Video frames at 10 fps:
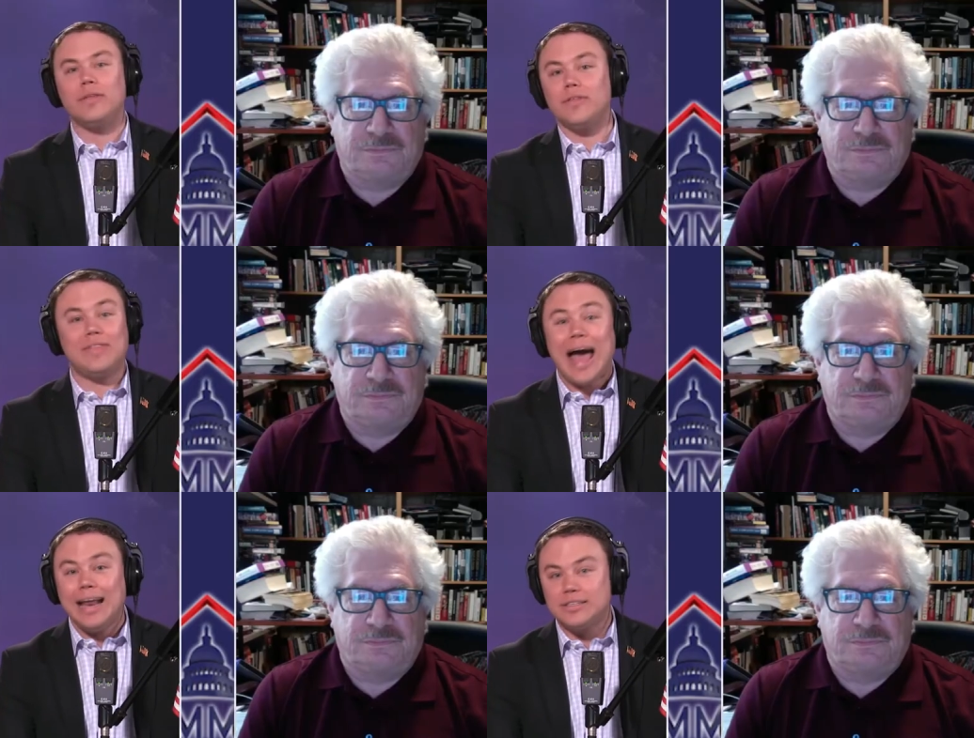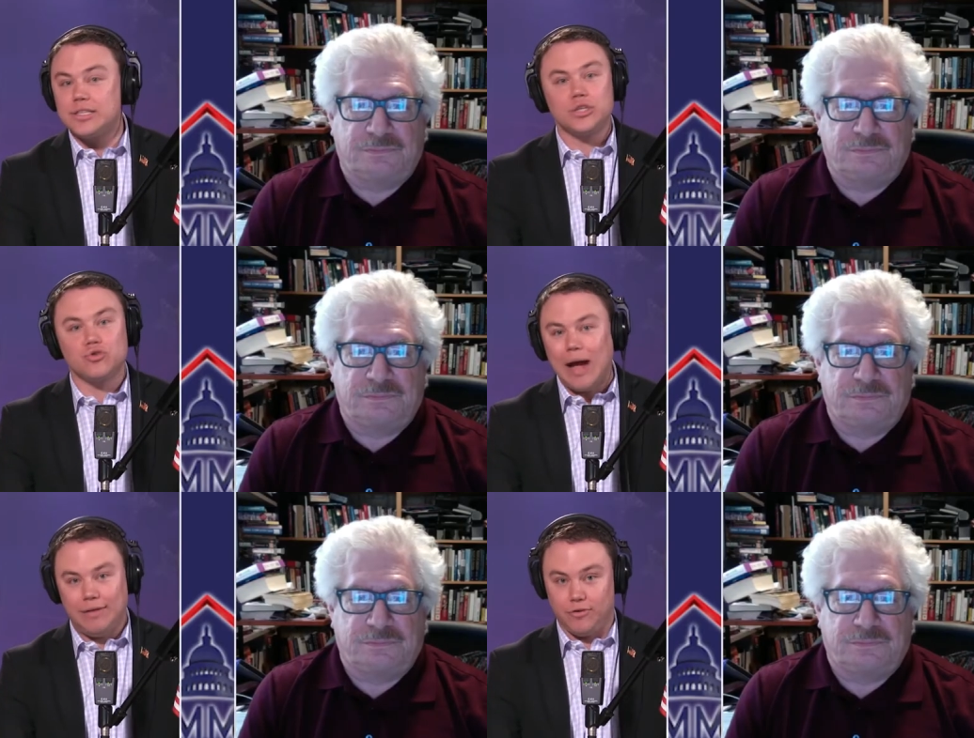Speaker 1: that that is the
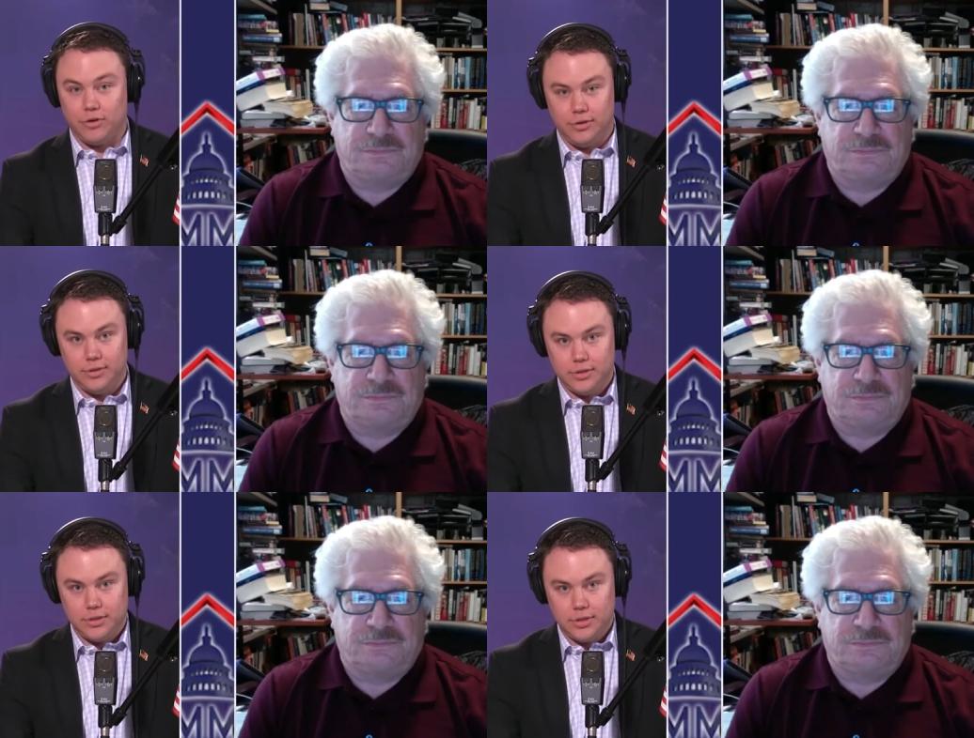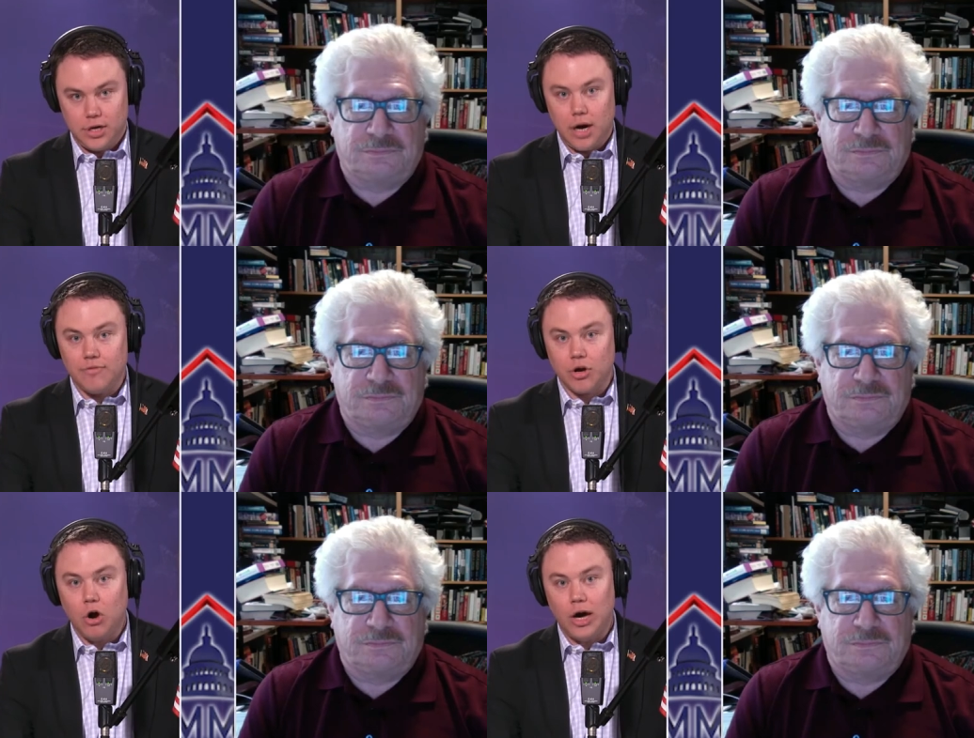driver?
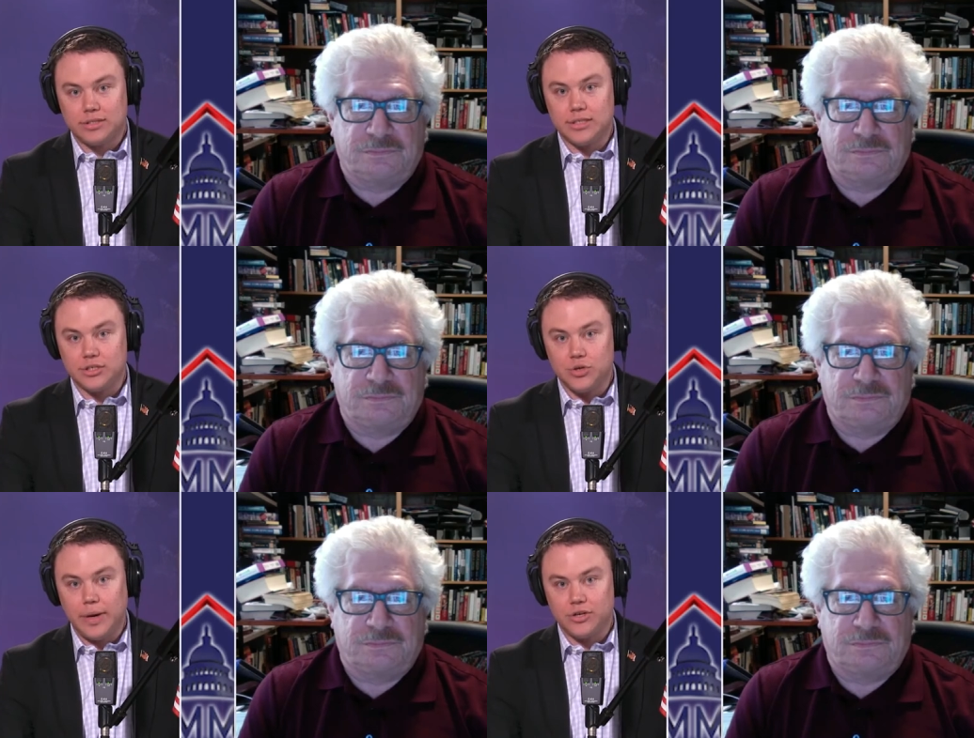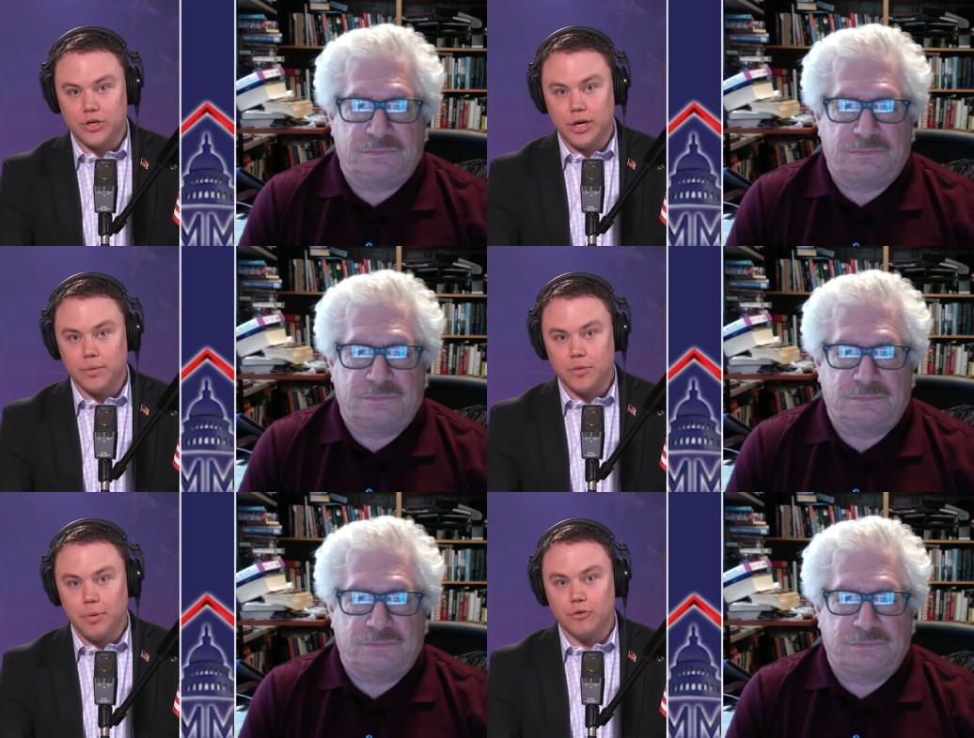of the cost situation
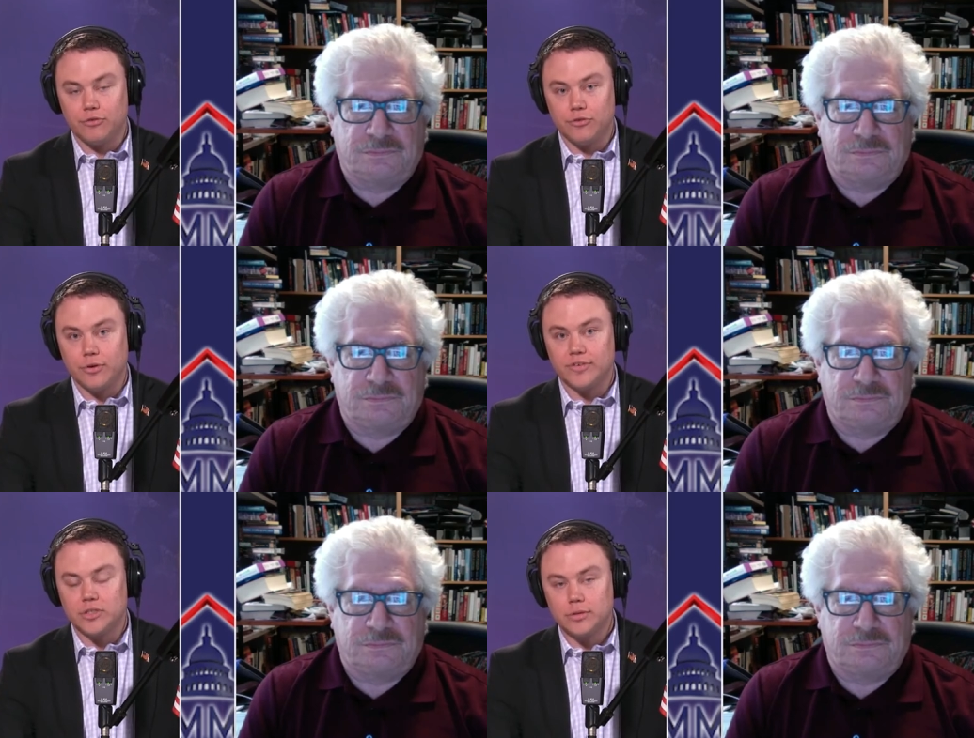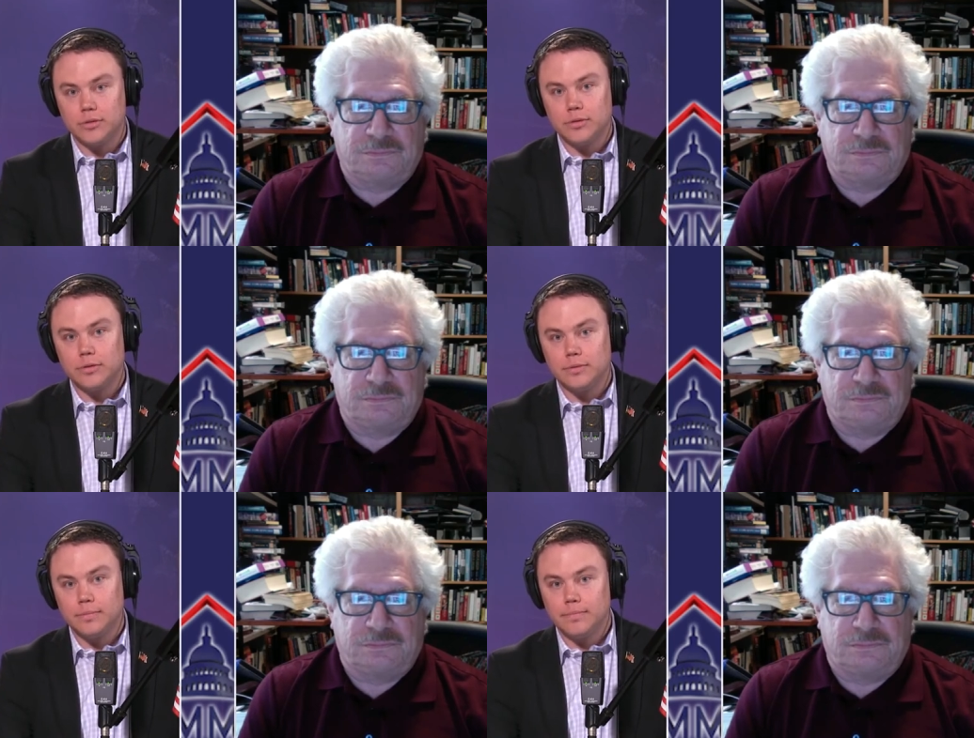here with the postal service?
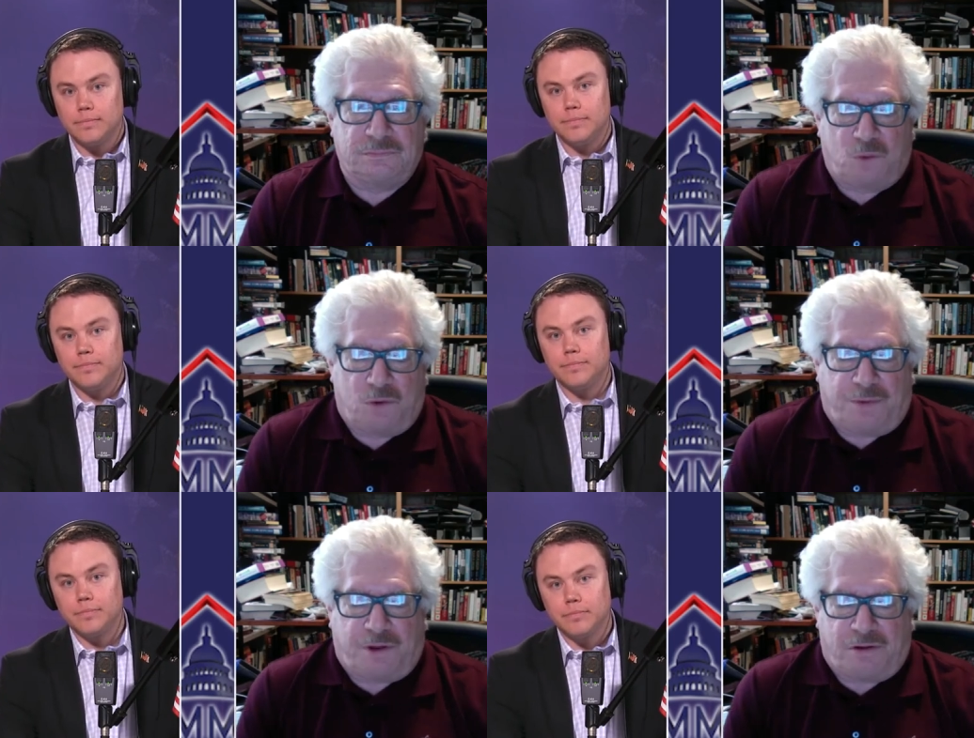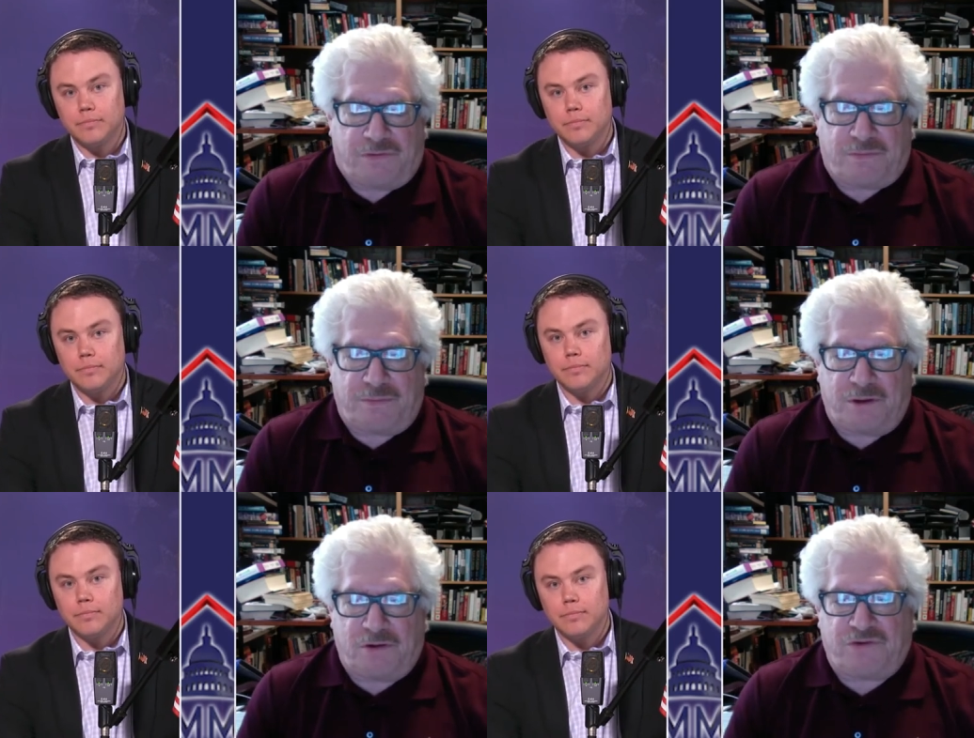
Speaker 2: Well, because
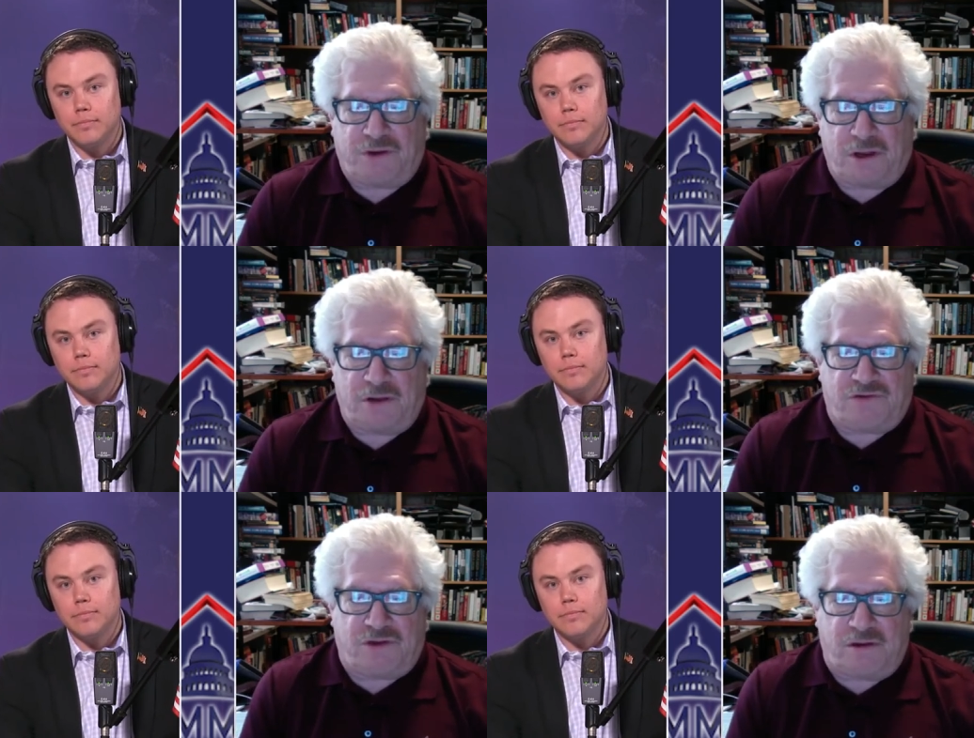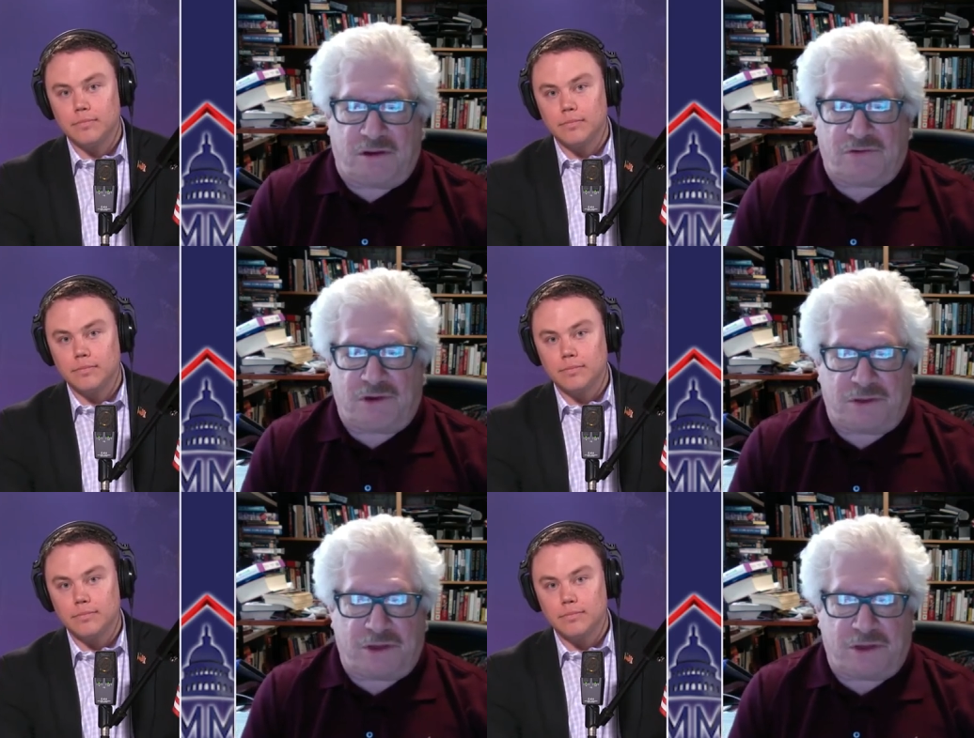because it is, it's not